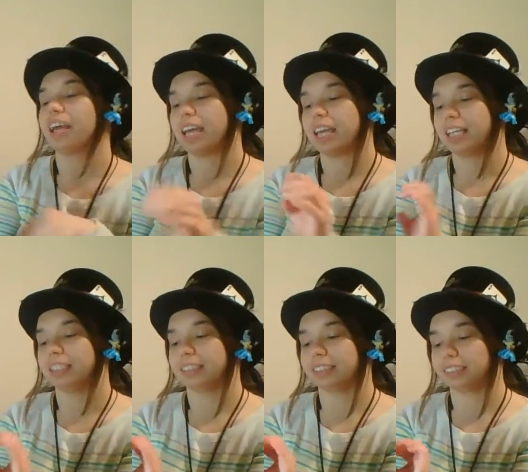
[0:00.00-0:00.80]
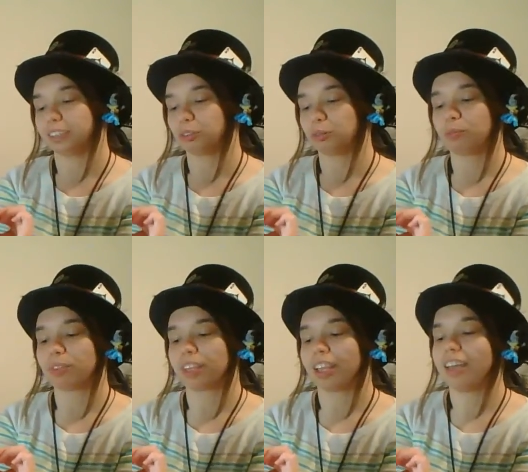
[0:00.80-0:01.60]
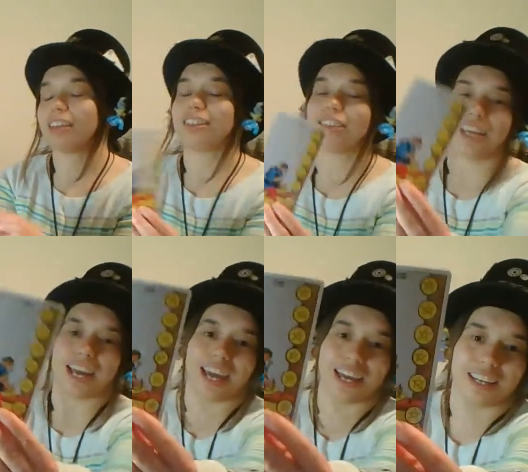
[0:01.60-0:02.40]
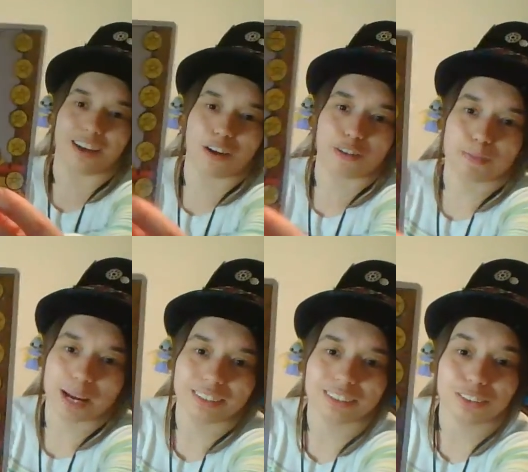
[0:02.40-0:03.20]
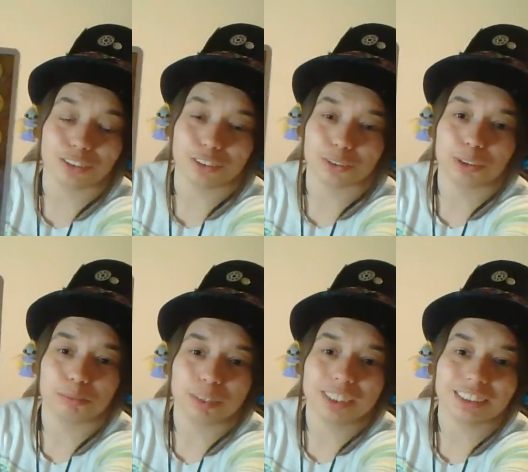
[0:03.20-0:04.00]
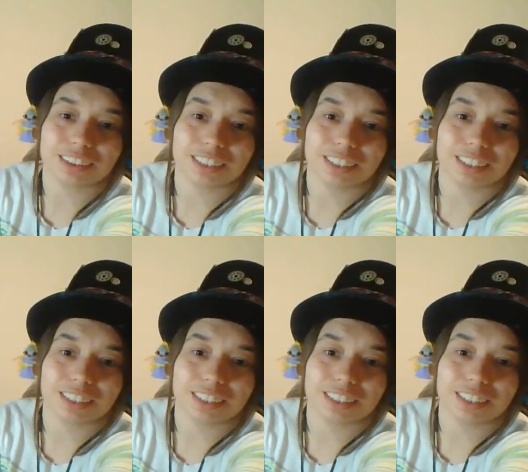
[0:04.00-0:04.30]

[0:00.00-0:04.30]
is the Eight of Pentacles, which means,